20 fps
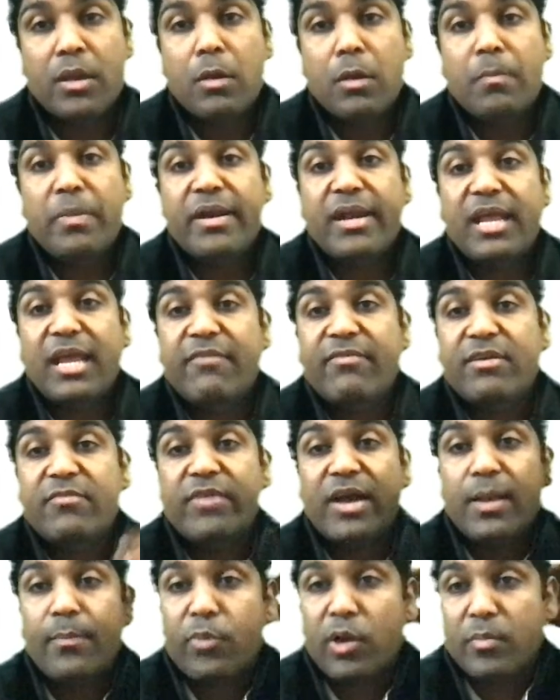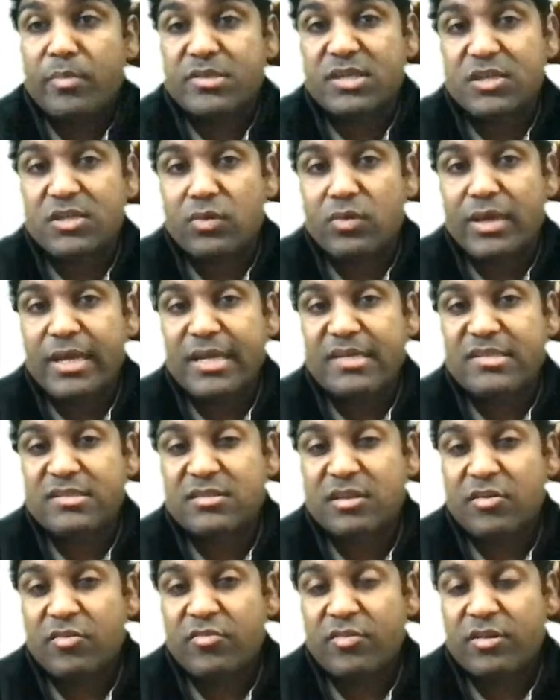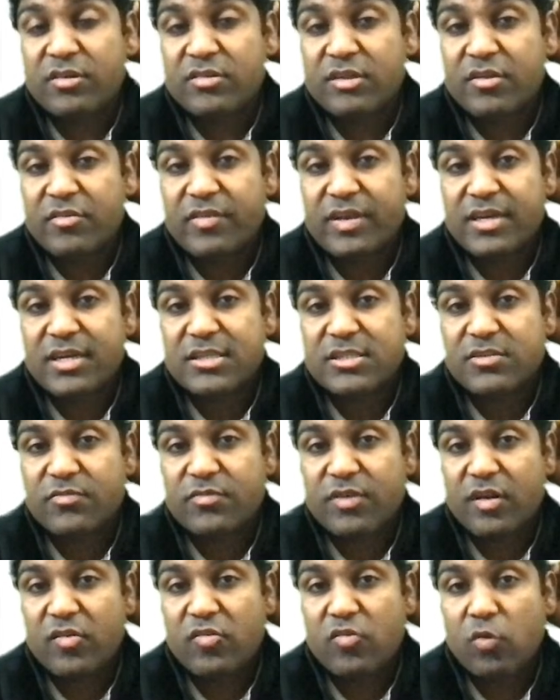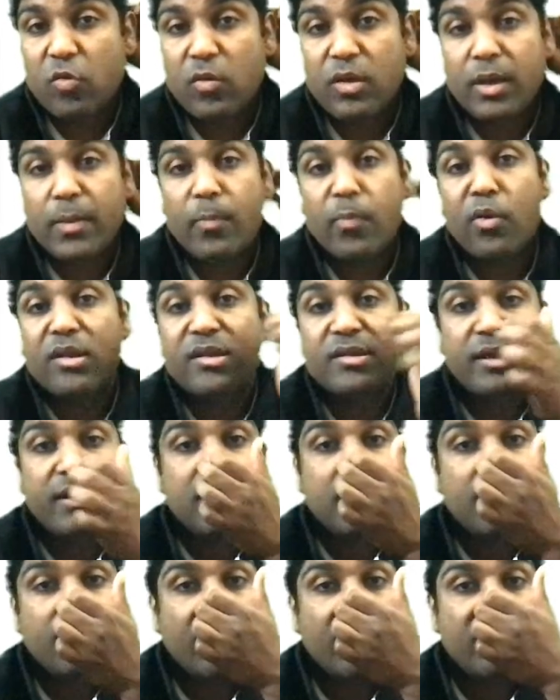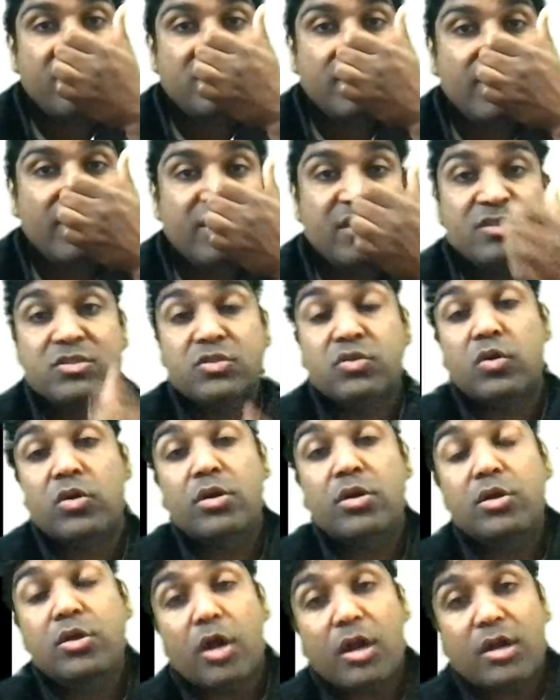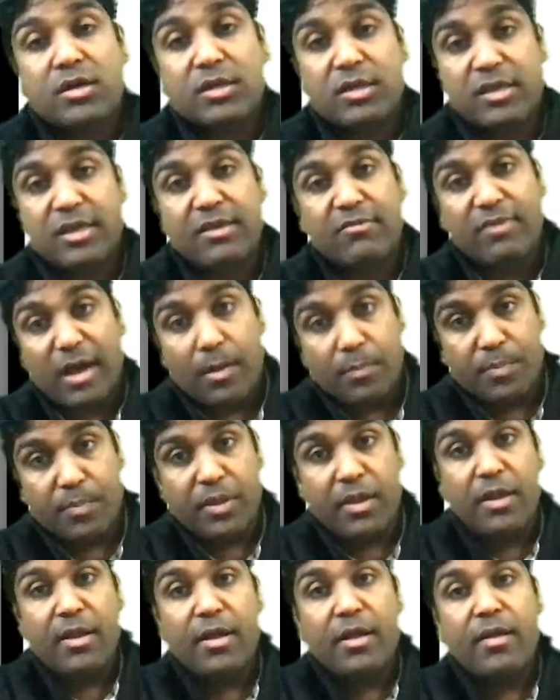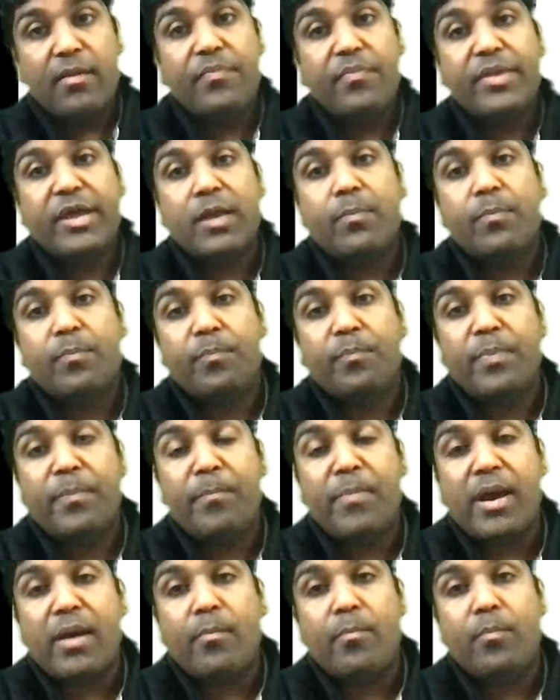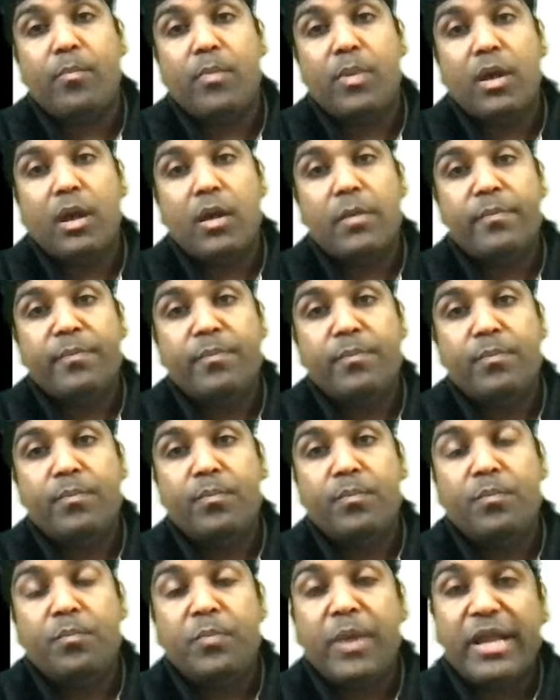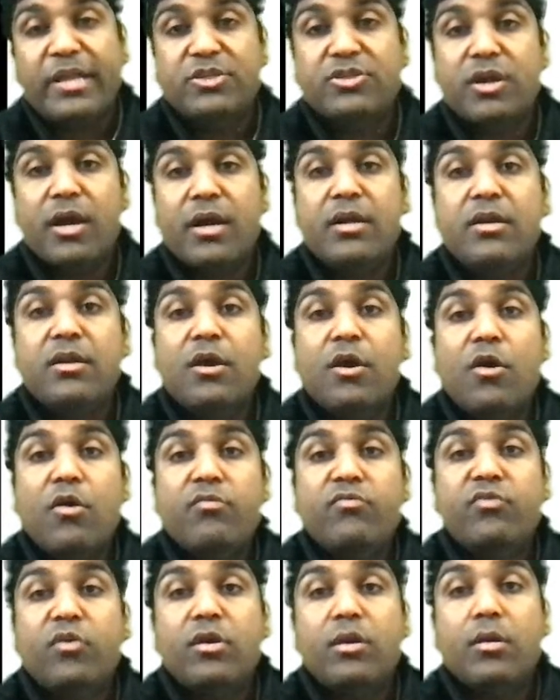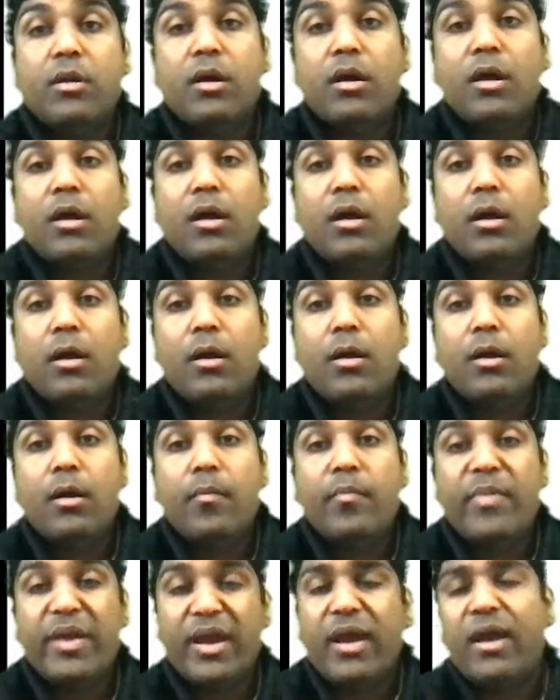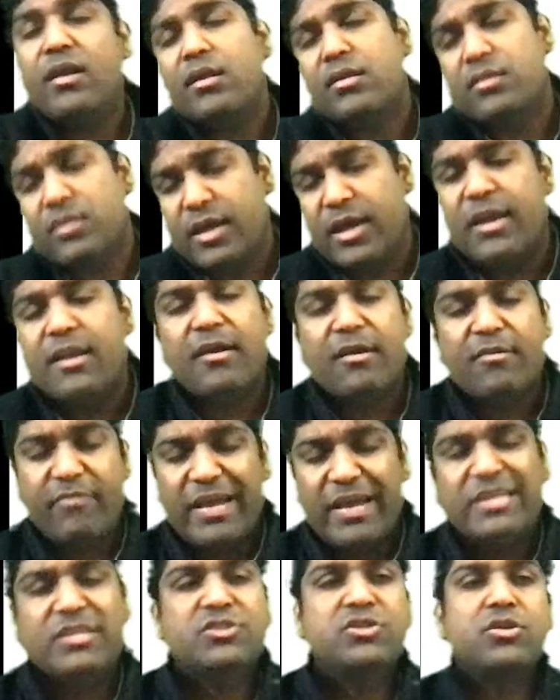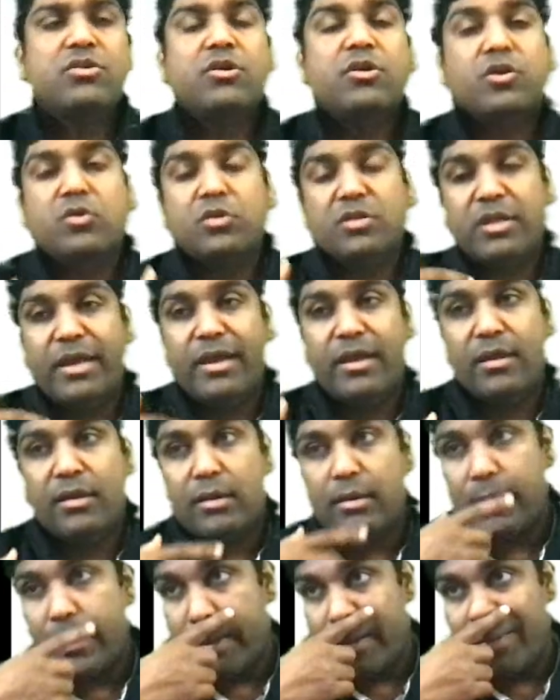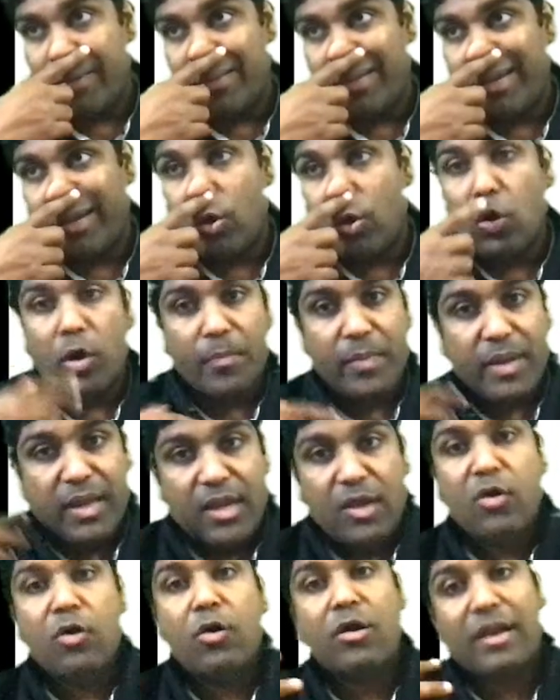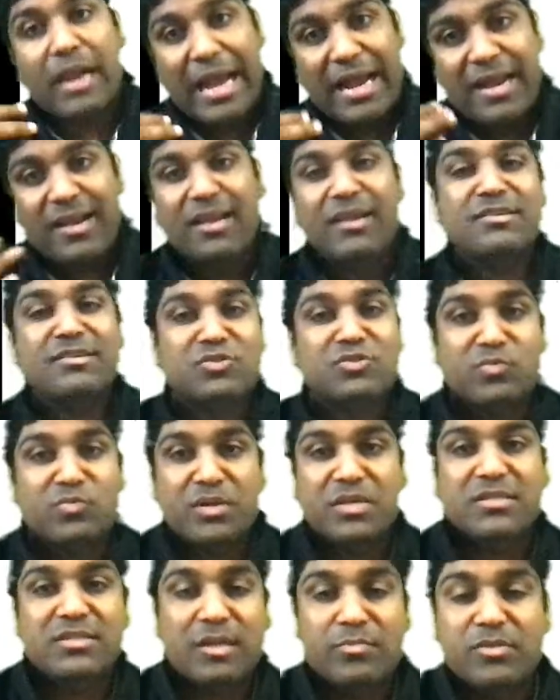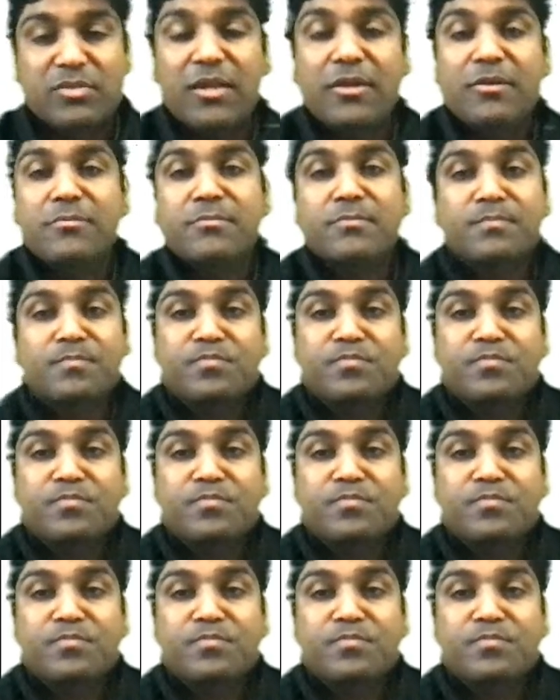But even while promising to ease the rigors of control, Indian policymakers could not give up their penchant for their affection or their hobby or likeliness towards something.